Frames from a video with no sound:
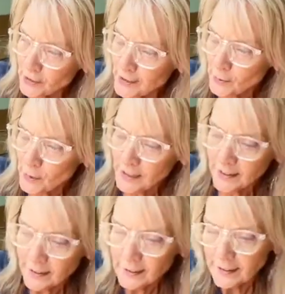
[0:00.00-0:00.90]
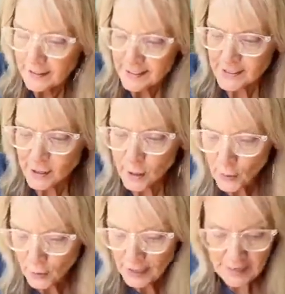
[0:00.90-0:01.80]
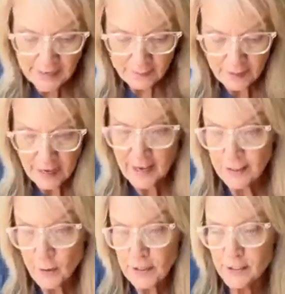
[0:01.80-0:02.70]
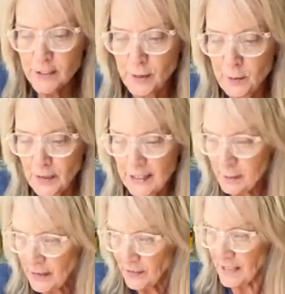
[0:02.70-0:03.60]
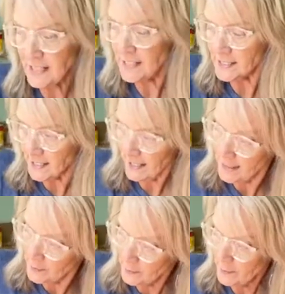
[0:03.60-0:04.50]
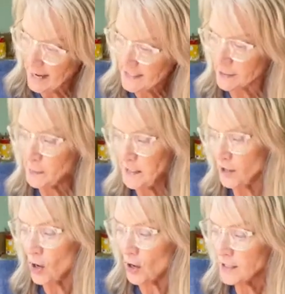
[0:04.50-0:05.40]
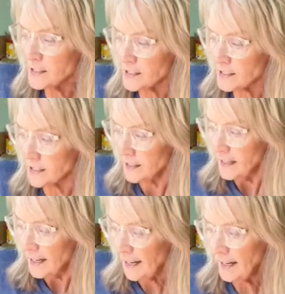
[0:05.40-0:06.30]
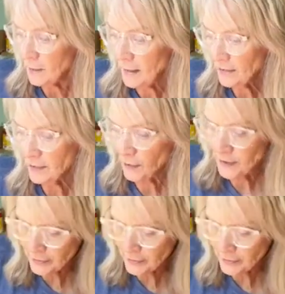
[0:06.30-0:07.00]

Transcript: Illinois. So I am not going to complain about the heat. Ask me in August, and I might feel